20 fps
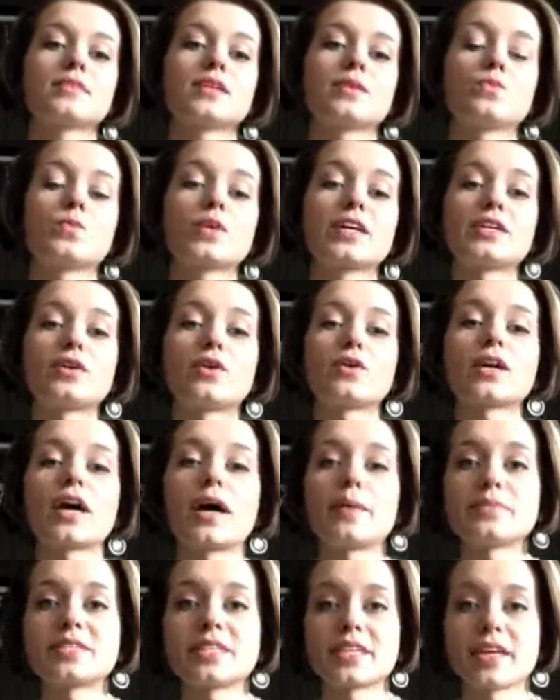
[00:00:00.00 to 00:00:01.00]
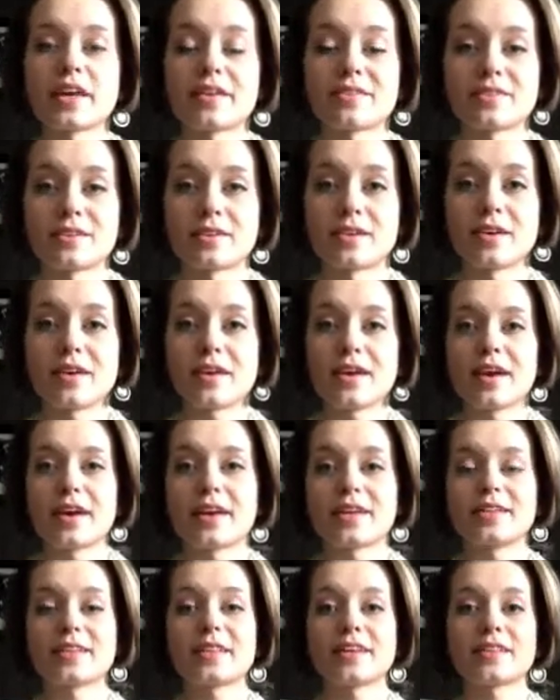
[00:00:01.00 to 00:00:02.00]
We can all come together,
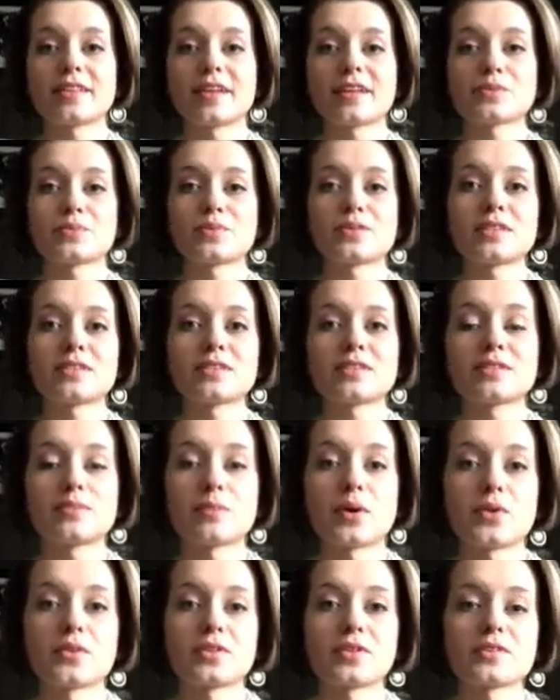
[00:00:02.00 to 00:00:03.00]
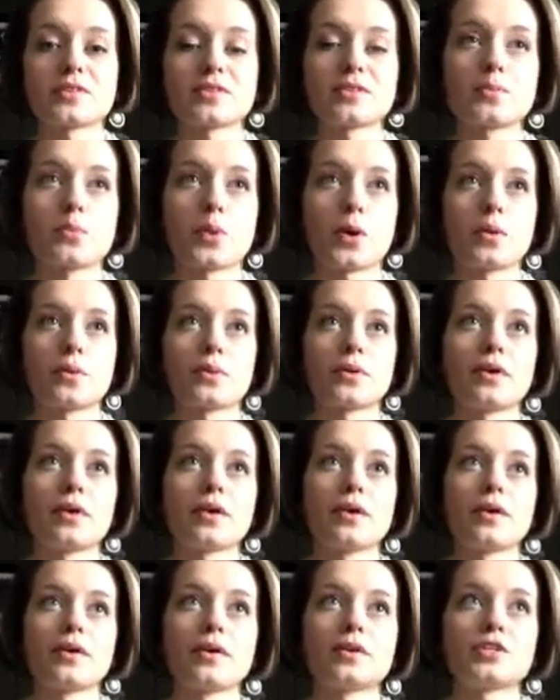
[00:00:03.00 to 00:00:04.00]
and that's what this is about. This is about
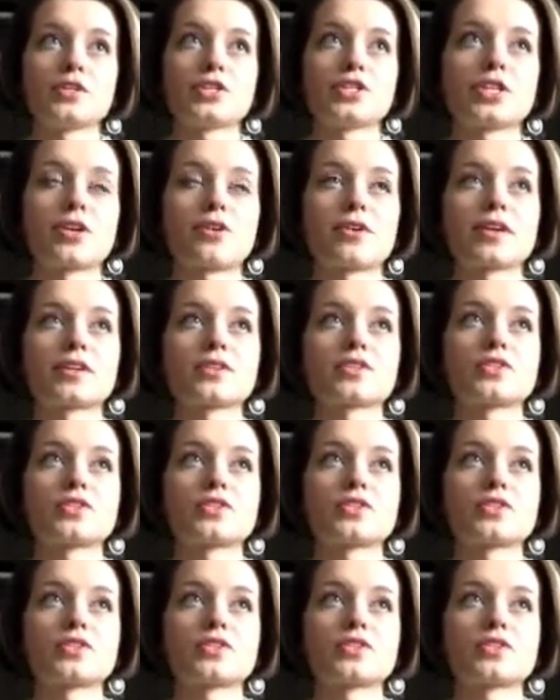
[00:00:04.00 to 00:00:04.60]
sharing